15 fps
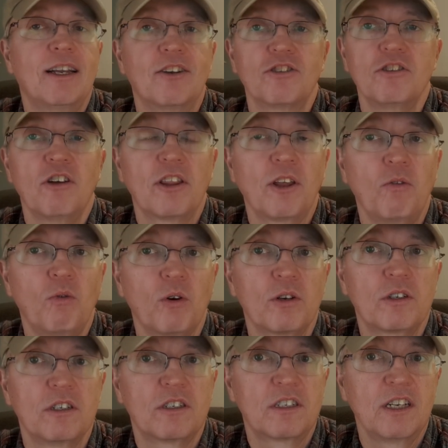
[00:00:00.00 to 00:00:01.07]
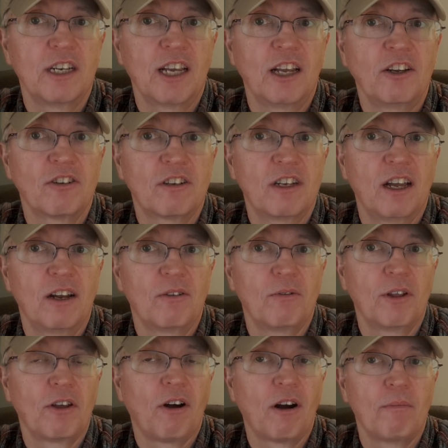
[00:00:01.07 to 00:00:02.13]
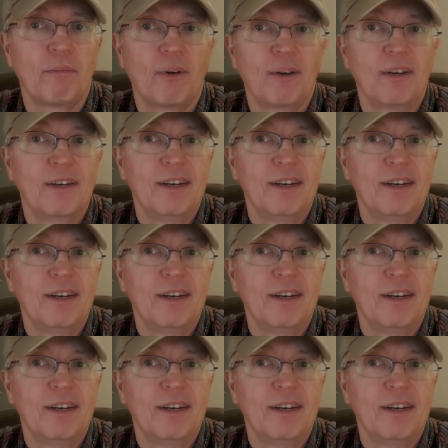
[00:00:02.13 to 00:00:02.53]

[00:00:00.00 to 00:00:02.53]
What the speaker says: and there's nothing worse than sitting in your tent with heartburn,